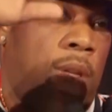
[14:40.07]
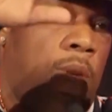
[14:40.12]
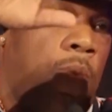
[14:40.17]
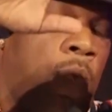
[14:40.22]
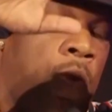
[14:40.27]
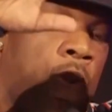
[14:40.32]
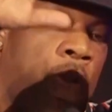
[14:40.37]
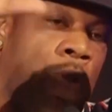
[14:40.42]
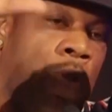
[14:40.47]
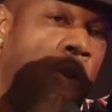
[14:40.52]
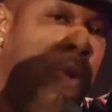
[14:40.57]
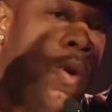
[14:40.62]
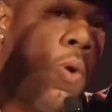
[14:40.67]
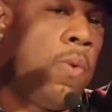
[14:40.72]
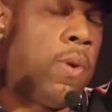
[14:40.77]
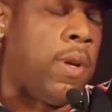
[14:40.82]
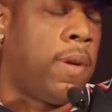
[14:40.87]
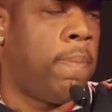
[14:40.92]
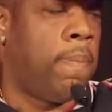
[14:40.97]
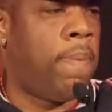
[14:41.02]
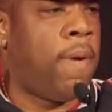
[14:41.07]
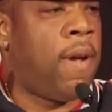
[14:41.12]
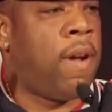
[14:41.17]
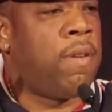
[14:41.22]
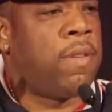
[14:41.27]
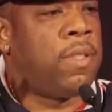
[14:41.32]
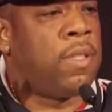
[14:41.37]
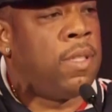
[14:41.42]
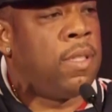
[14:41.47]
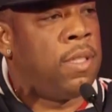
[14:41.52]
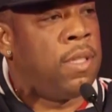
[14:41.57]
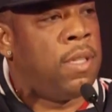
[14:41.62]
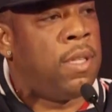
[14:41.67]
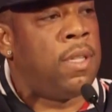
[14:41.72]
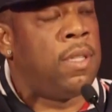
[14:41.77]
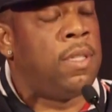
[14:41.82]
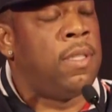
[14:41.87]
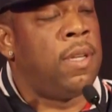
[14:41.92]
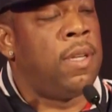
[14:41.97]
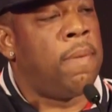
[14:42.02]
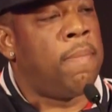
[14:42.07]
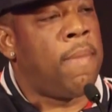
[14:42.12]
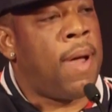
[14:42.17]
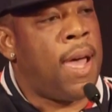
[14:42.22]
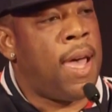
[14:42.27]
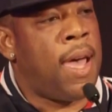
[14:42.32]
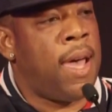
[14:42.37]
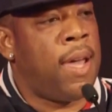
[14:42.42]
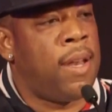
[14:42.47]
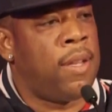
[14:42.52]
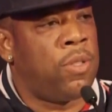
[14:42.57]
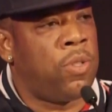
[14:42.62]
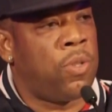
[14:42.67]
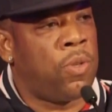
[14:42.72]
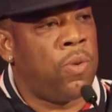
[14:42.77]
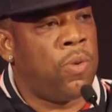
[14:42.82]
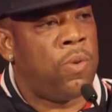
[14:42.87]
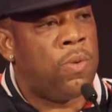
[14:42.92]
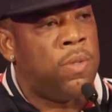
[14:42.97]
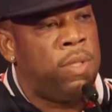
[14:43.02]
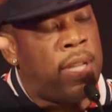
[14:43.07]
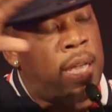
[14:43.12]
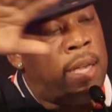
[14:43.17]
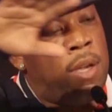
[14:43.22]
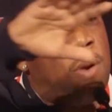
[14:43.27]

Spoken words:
was no comparison to the gym I had in school. They